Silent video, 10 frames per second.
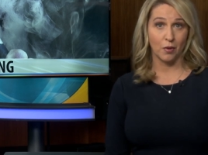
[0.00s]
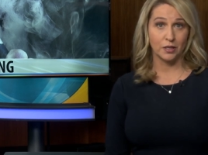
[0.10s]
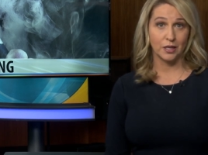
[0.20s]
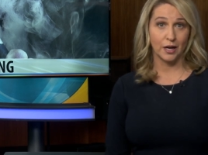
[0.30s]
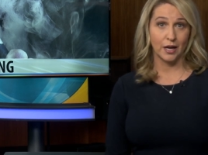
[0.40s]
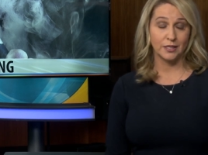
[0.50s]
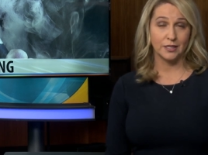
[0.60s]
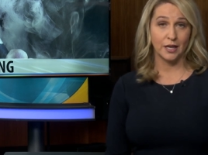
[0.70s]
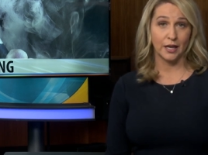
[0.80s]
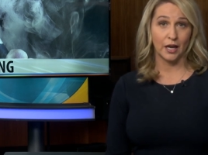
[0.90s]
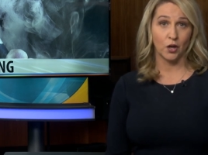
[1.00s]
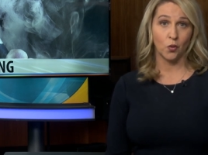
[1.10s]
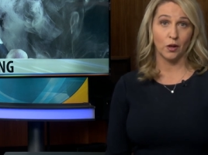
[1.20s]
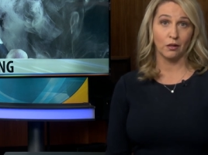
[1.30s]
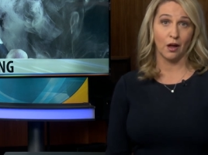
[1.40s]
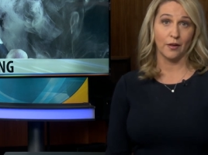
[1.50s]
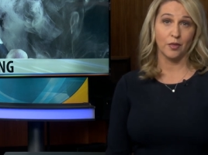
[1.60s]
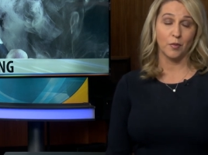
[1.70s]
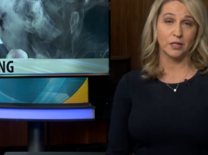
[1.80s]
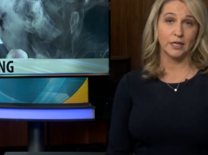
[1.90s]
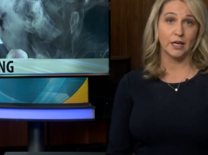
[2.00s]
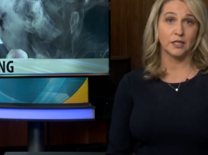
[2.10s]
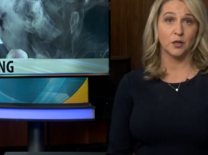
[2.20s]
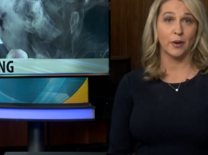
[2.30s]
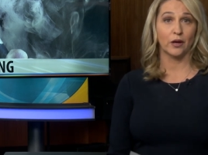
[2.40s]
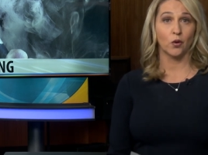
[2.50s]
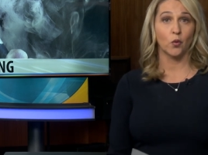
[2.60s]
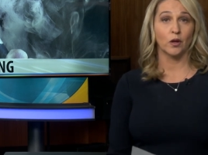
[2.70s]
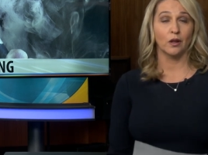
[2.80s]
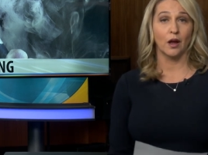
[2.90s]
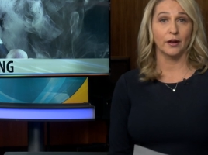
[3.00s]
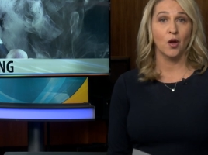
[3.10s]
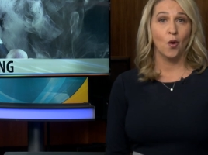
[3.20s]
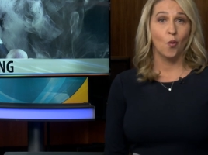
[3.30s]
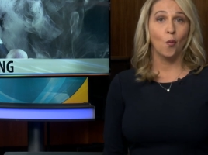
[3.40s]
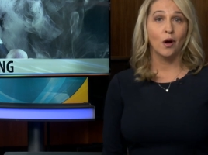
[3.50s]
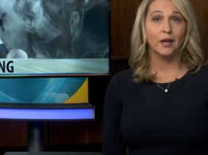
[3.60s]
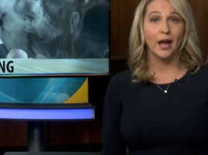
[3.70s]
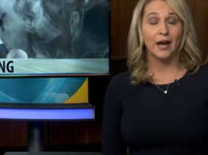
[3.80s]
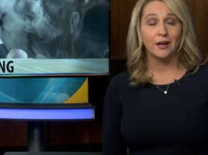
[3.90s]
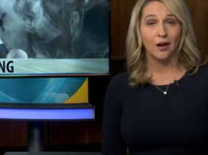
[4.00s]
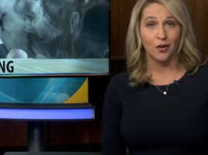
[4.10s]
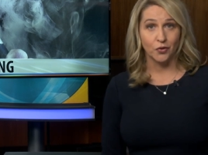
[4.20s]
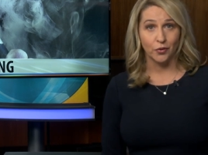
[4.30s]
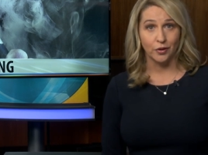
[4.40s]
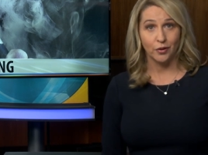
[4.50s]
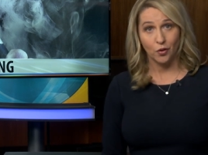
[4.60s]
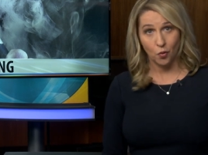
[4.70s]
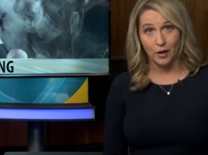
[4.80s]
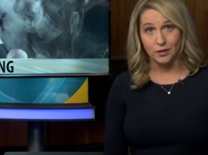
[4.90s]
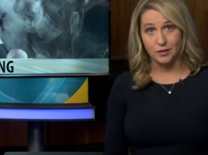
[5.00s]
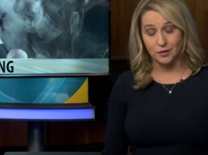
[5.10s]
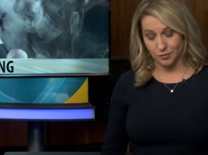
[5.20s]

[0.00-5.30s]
Montana has a dedicated quit line, the Montana Tobacco Quit Line, 1 800 QUIT.